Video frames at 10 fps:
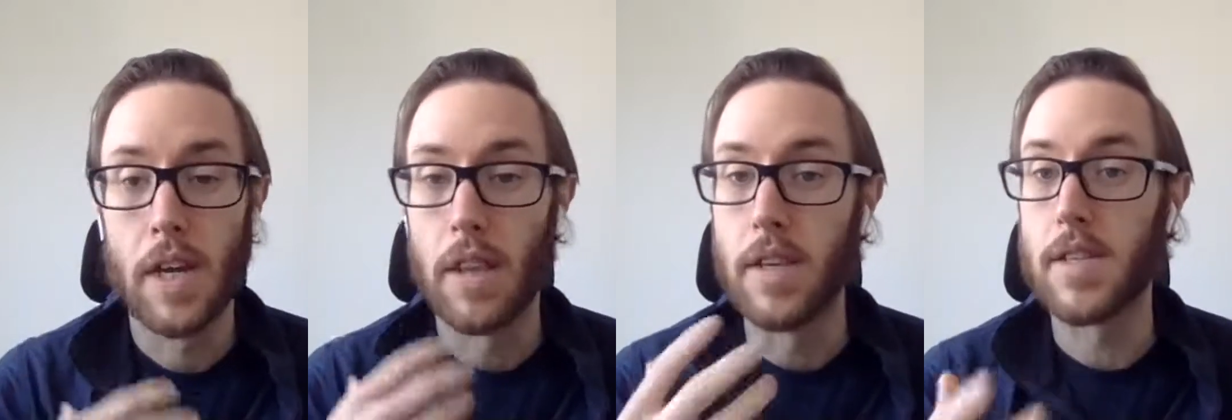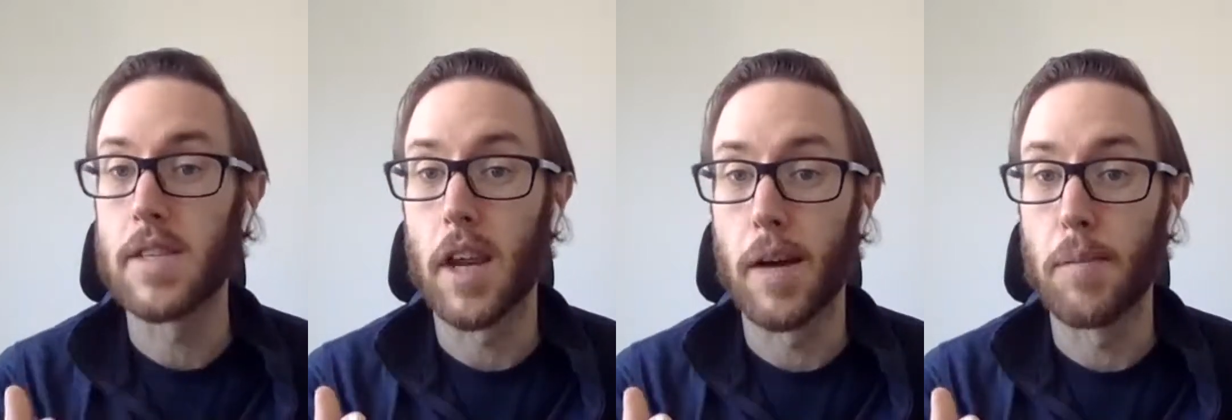This
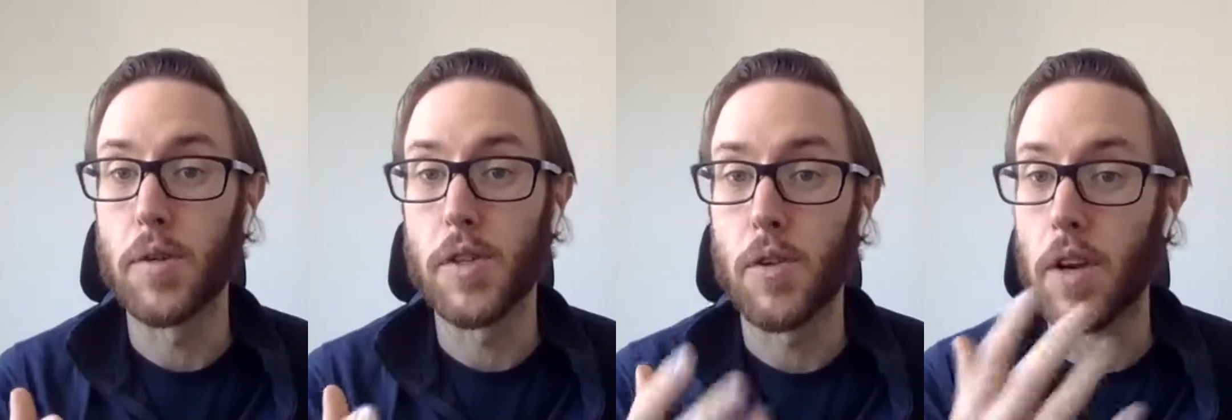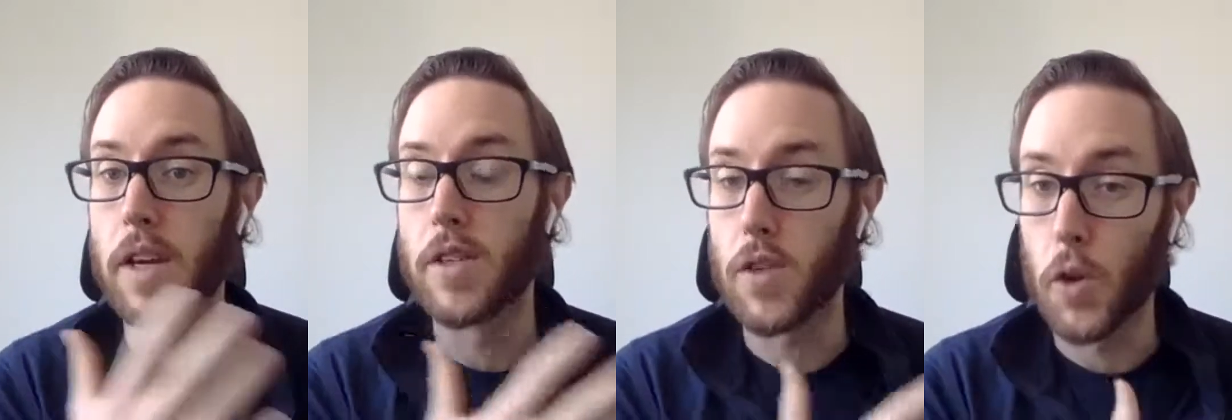is an
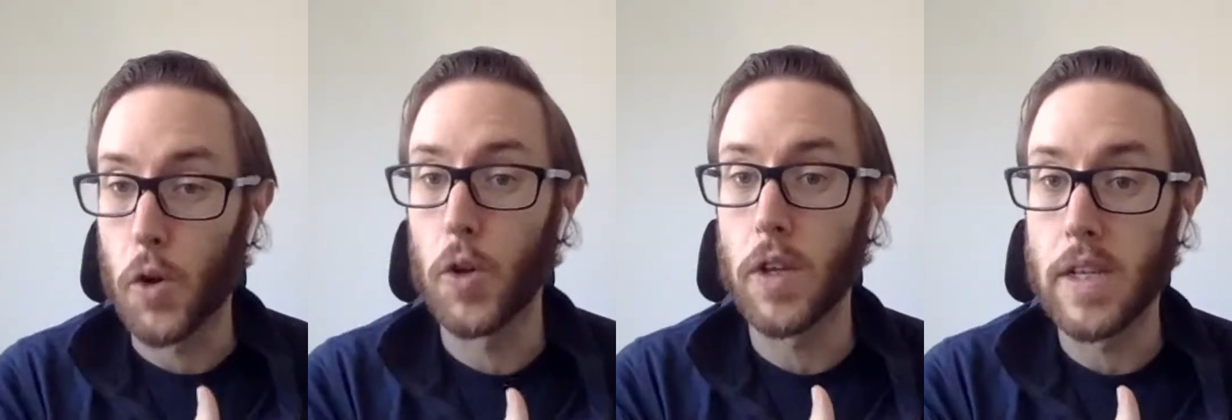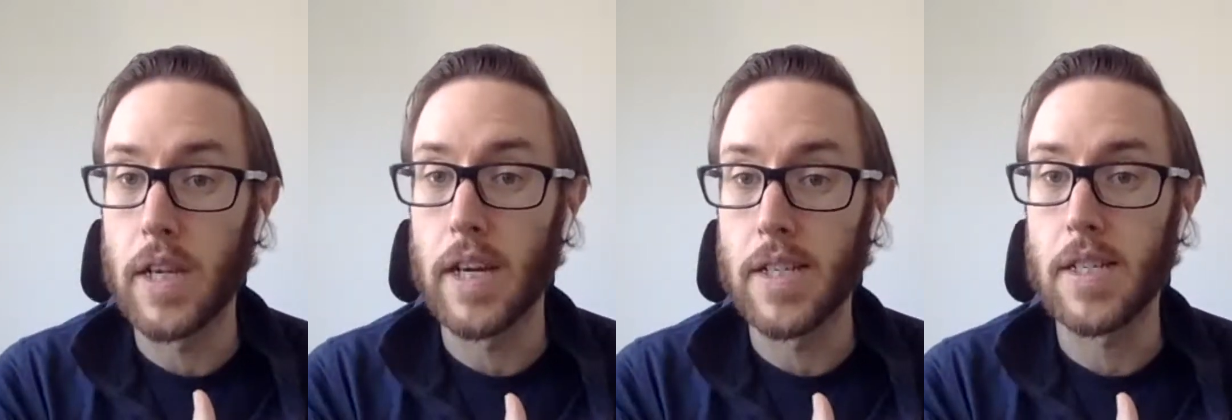opportunity. It's early
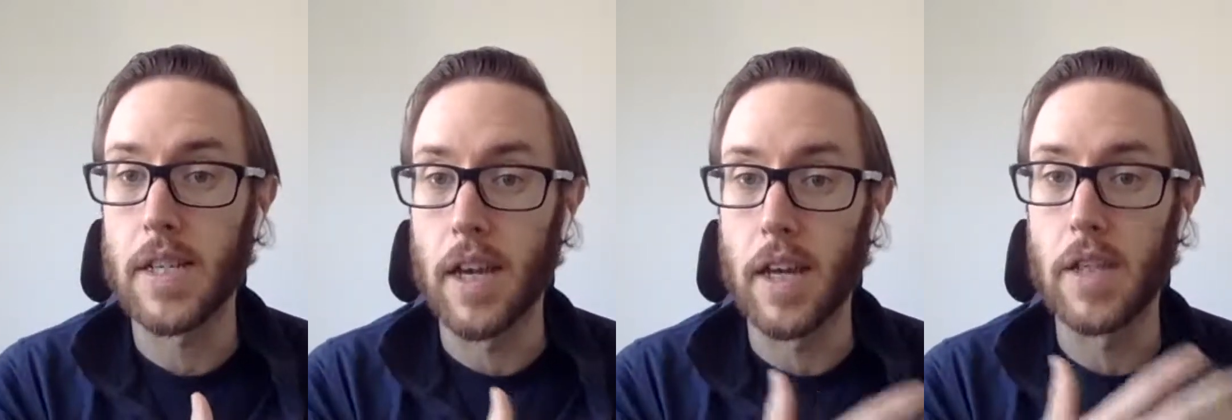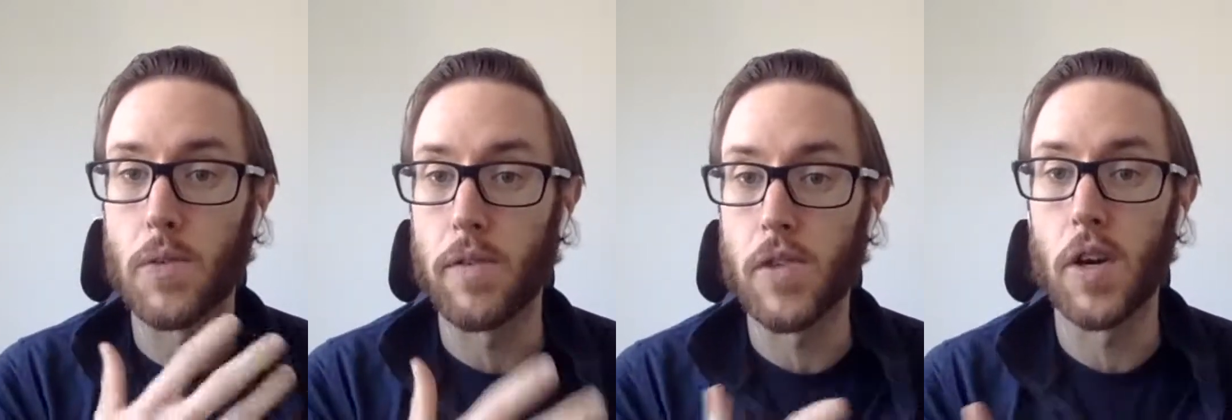days today,
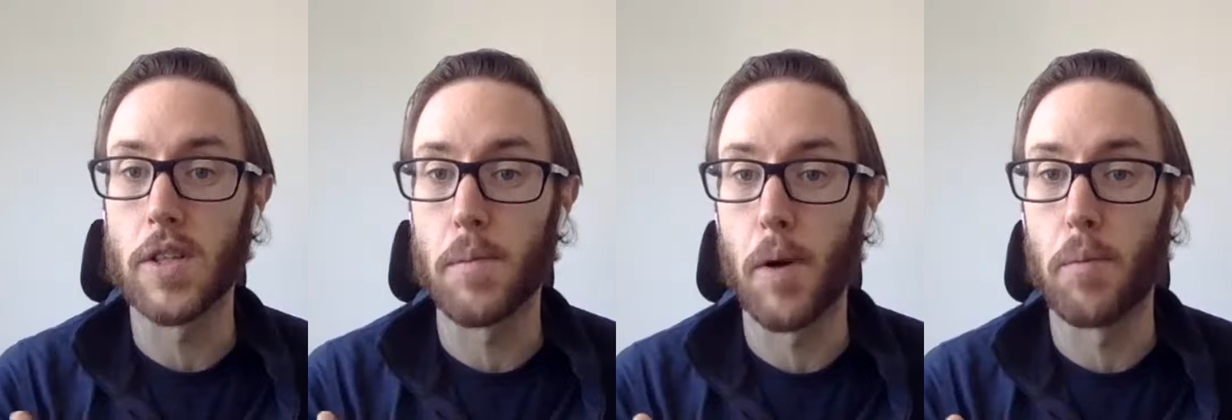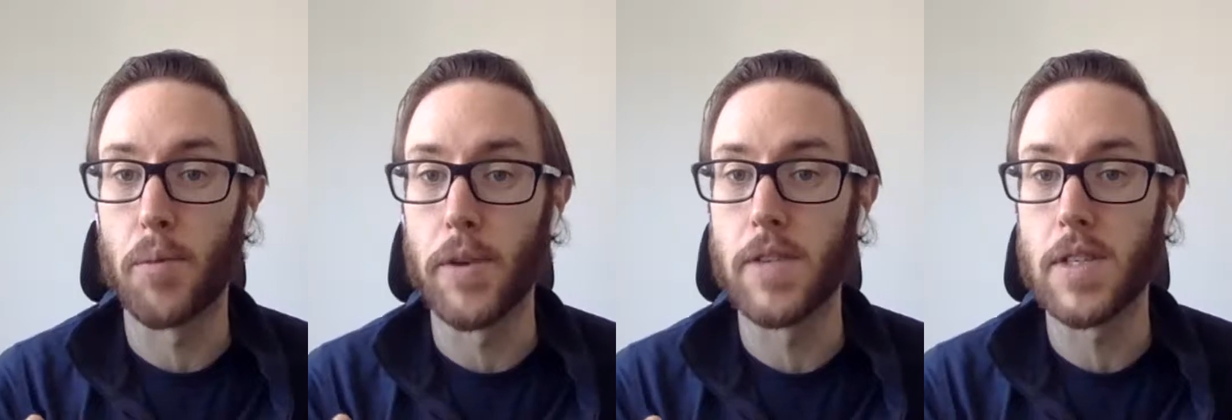as we've talked about
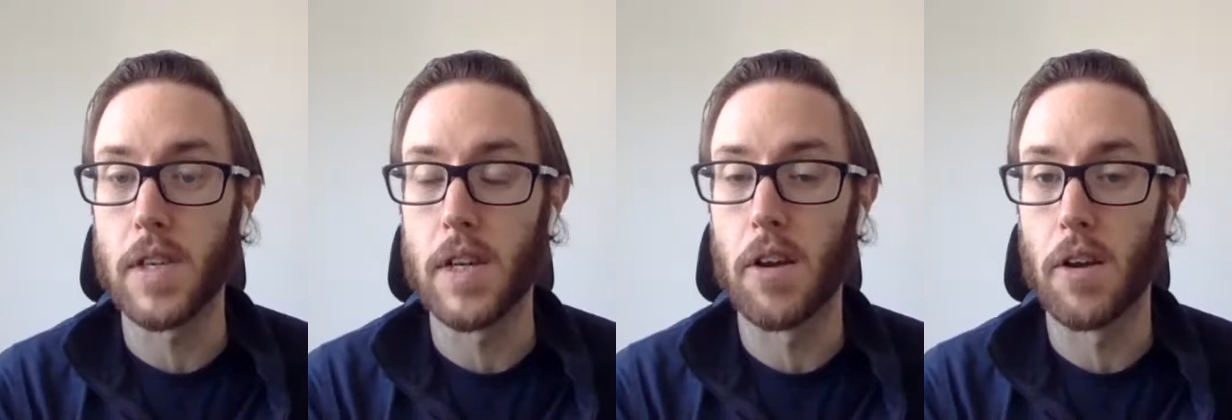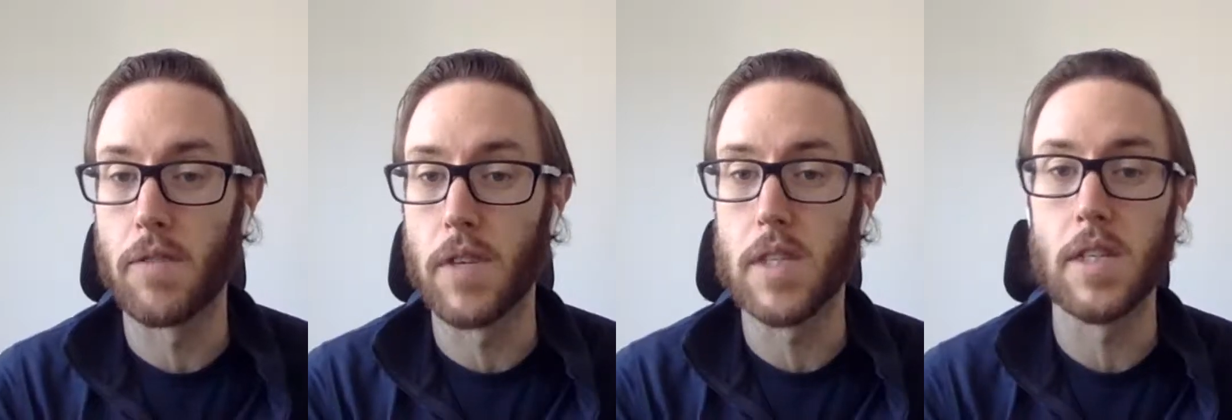previously here on
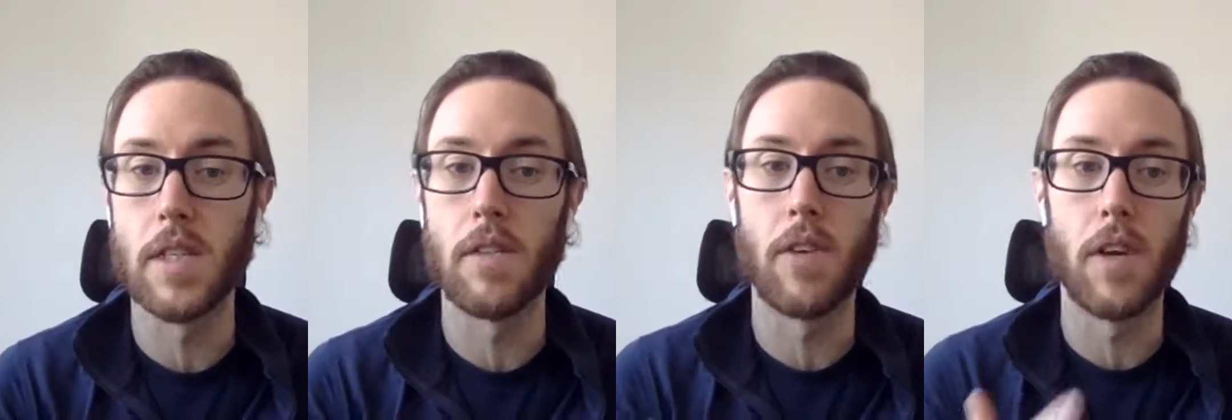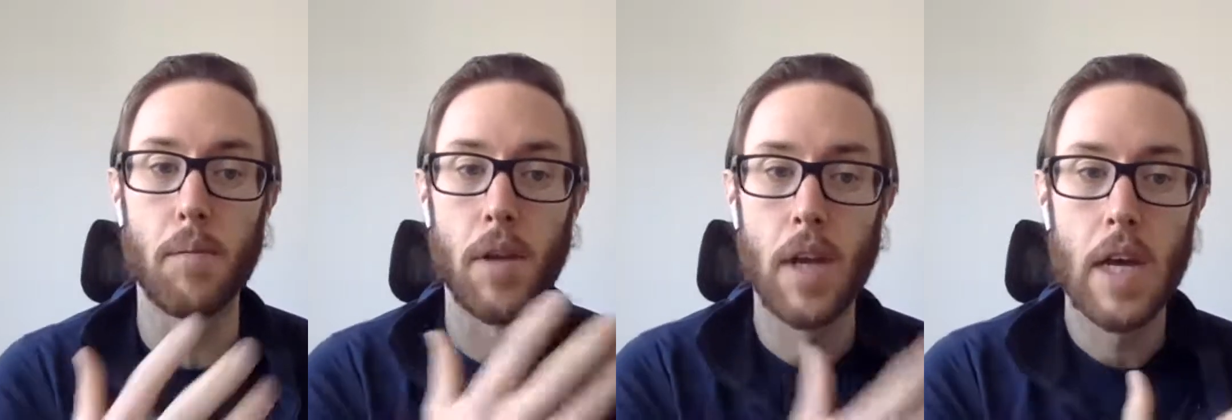VCTV,
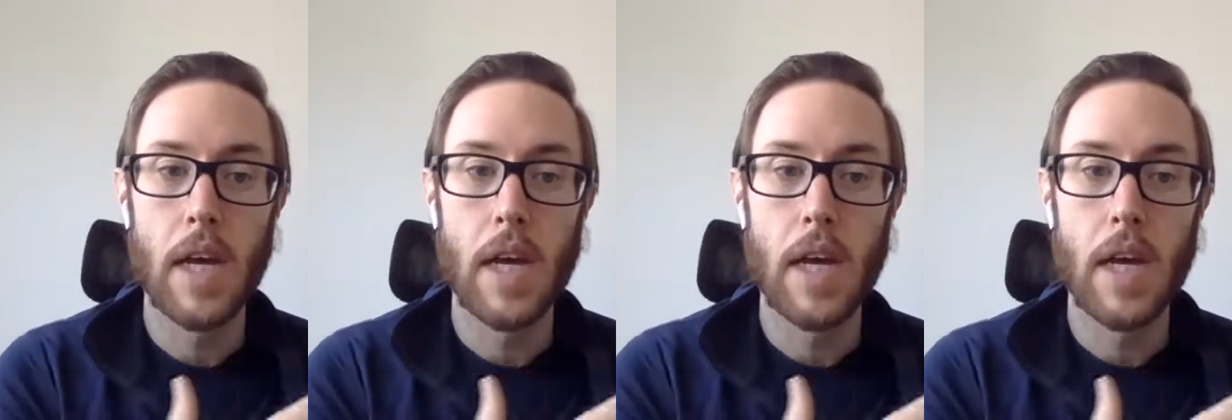but